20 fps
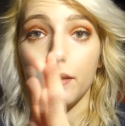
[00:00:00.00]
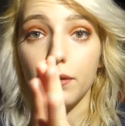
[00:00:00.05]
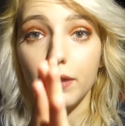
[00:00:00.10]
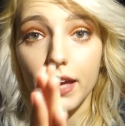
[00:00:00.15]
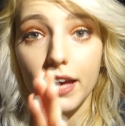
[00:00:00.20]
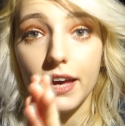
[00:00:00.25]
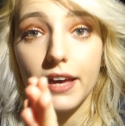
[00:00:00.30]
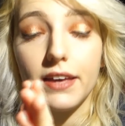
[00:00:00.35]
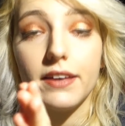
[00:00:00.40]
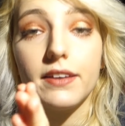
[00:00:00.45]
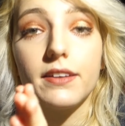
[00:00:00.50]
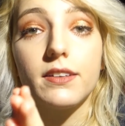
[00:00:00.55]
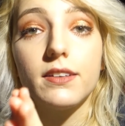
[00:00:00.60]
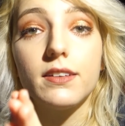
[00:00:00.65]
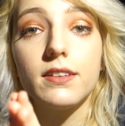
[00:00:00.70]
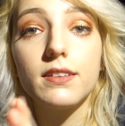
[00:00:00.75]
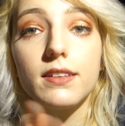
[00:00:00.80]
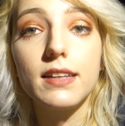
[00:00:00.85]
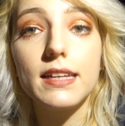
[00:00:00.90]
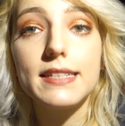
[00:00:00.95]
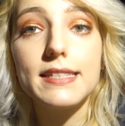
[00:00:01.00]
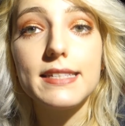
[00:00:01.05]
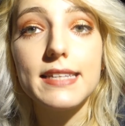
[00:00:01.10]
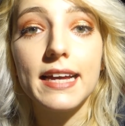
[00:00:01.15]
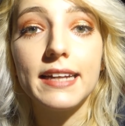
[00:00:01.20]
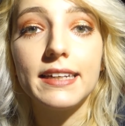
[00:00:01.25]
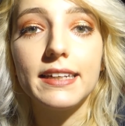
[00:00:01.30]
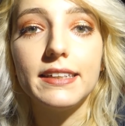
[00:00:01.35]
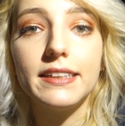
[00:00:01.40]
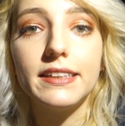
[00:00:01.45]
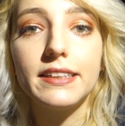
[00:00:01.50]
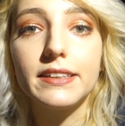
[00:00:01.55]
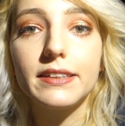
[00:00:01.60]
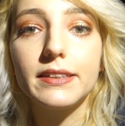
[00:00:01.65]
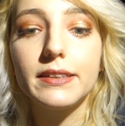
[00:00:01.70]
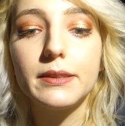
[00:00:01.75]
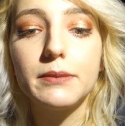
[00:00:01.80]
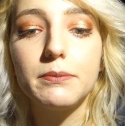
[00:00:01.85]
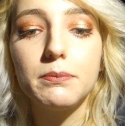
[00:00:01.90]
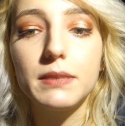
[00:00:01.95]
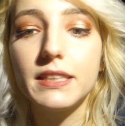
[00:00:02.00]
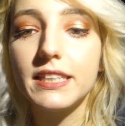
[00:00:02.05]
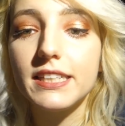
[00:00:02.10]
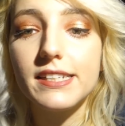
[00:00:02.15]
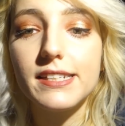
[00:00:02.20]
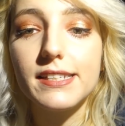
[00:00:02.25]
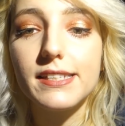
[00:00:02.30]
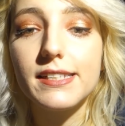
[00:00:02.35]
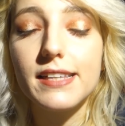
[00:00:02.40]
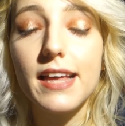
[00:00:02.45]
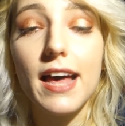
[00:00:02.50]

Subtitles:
Okay, let's end it here because